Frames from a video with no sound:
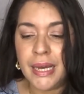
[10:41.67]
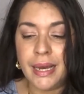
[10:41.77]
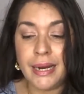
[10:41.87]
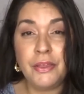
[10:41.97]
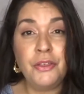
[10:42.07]

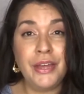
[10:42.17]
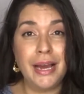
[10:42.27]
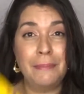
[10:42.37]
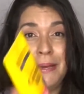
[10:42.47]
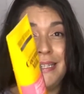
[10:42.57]
Another thing
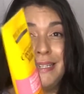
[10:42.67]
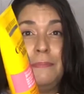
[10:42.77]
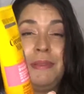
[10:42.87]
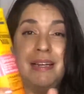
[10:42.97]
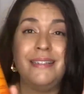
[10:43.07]
I picked
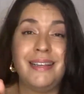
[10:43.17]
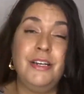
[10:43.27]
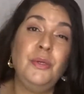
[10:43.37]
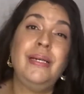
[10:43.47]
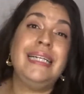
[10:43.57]
up that is
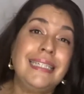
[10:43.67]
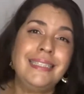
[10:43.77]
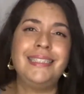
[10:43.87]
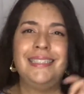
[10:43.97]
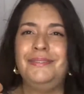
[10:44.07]

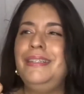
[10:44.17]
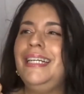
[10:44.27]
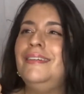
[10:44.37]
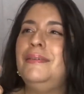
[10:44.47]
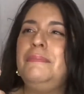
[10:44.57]
new-ish to
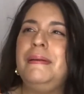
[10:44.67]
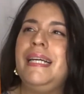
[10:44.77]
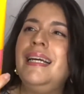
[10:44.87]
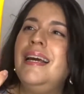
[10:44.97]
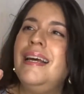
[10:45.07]
me would be